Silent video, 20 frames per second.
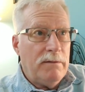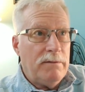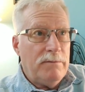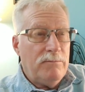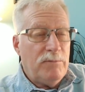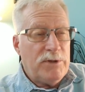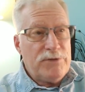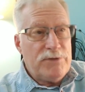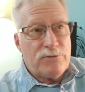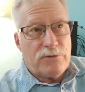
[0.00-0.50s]

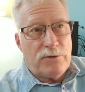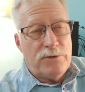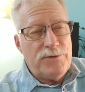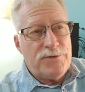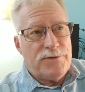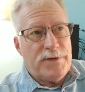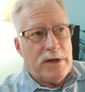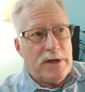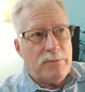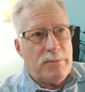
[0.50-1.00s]
We
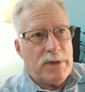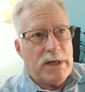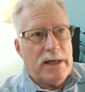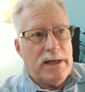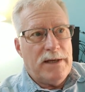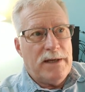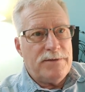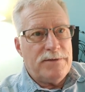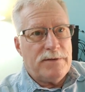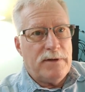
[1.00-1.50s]
cruise there
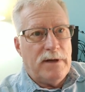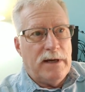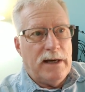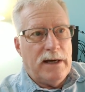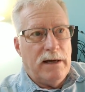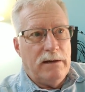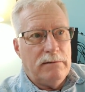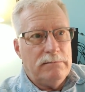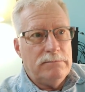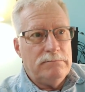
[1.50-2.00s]
because
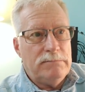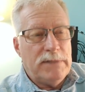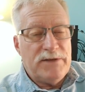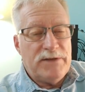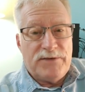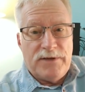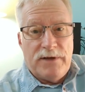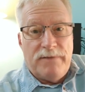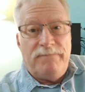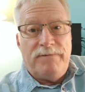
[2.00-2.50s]

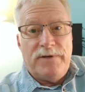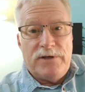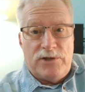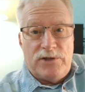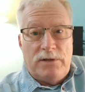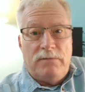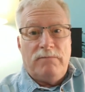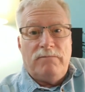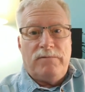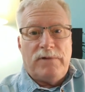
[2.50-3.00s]
it's an
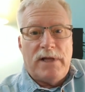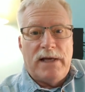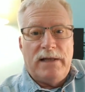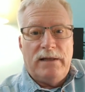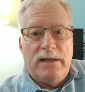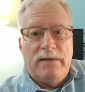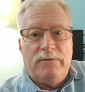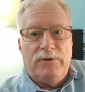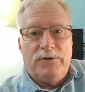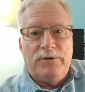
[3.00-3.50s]
efficient flight
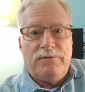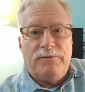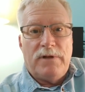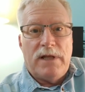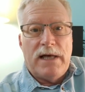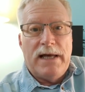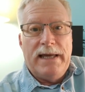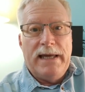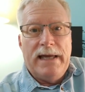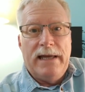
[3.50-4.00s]
level to
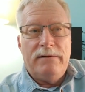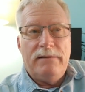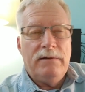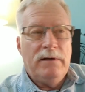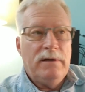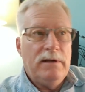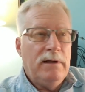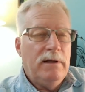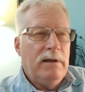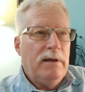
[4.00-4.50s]
fly
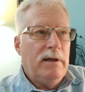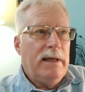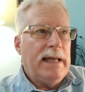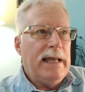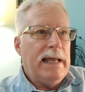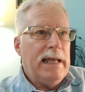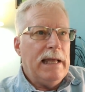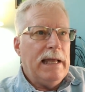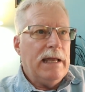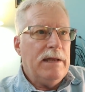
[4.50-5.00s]
at.
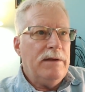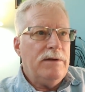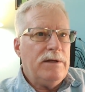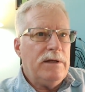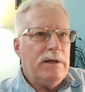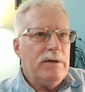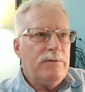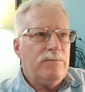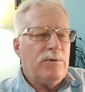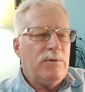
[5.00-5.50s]
And
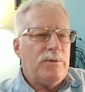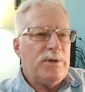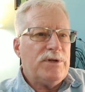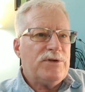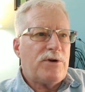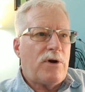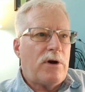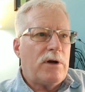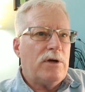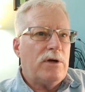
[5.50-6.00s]
when we
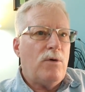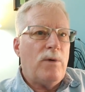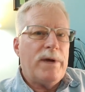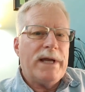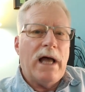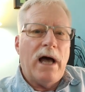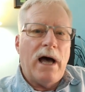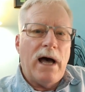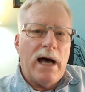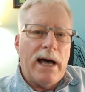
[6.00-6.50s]
start
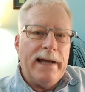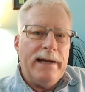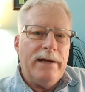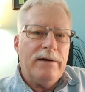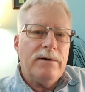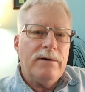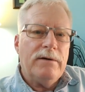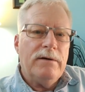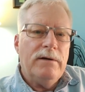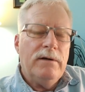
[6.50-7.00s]
going
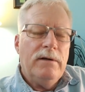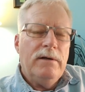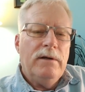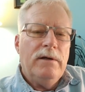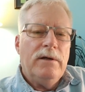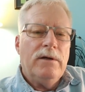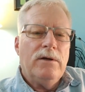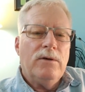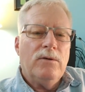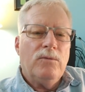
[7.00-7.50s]
higher,
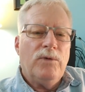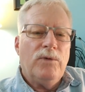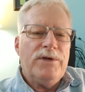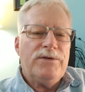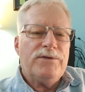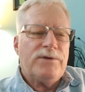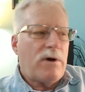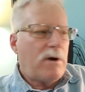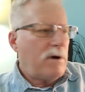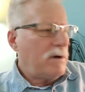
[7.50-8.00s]
we
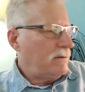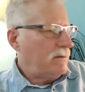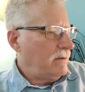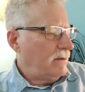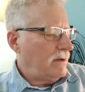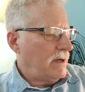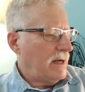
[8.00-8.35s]
start